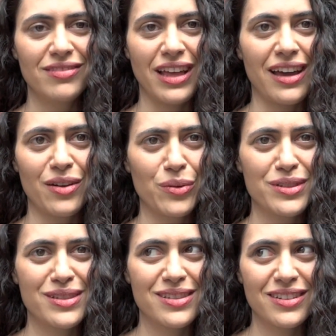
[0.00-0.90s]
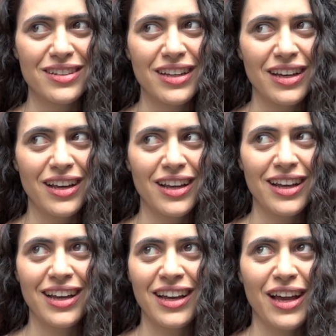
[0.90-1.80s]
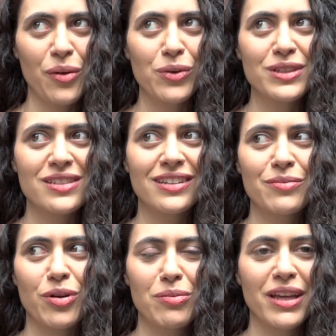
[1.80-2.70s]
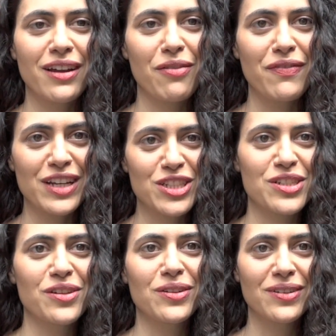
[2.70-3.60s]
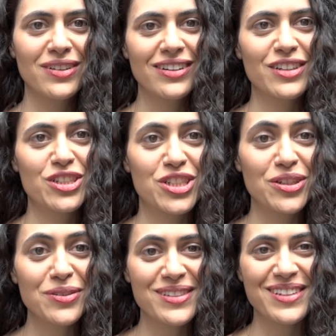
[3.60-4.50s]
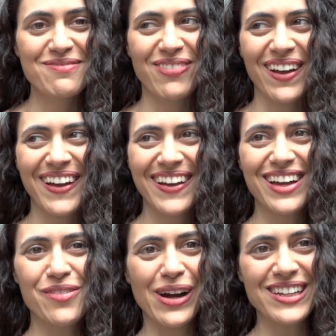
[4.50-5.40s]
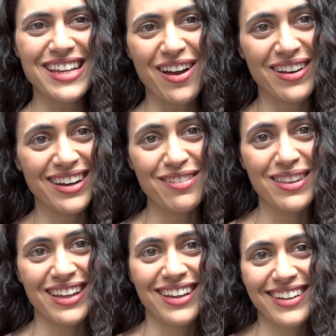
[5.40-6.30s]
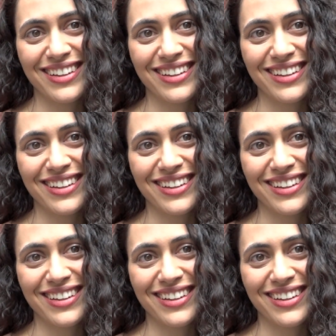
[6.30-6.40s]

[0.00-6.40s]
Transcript: that it wasn't probably a conventional shoot, but it worked out and everything.